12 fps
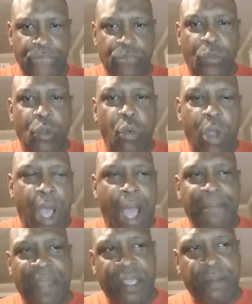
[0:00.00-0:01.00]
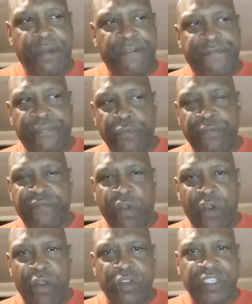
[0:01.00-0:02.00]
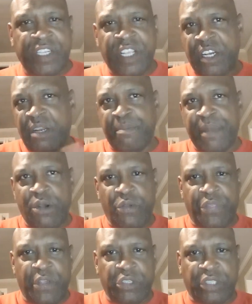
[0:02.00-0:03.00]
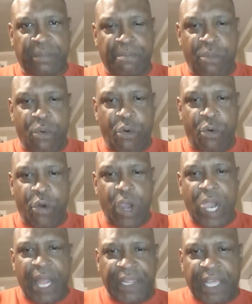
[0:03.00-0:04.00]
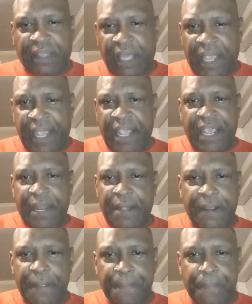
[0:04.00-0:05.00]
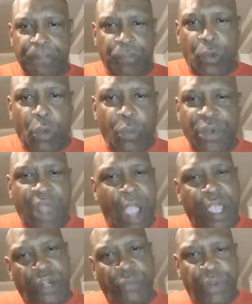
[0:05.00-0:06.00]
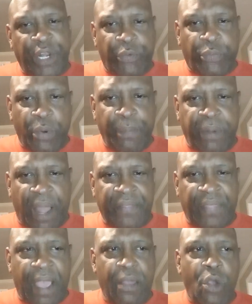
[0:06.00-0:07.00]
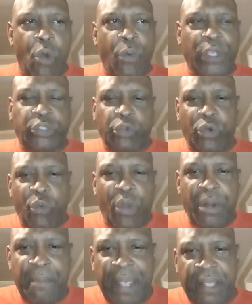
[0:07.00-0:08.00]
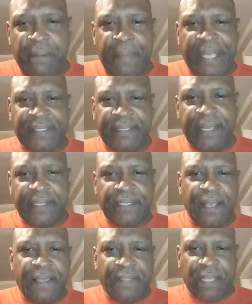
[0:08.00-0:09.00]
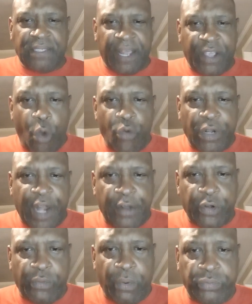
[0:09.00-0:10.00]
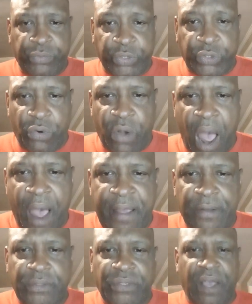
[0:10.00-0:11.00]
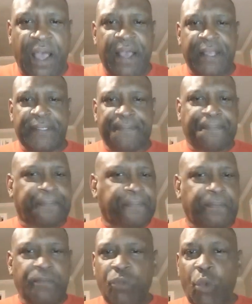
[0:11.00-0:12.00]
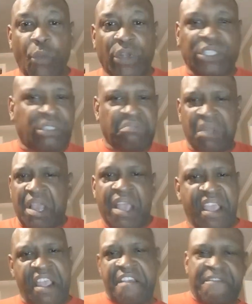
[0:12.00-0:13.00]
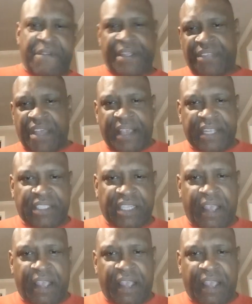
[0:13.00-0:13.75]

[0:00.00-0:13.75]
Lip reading: Well, I'm not going to put fruit first and then in the middle there's some more at the end. We're not going to really group like that. We sort of want to make it make sense. That's like going down a grocery store aisle, you guys, where just everything is there.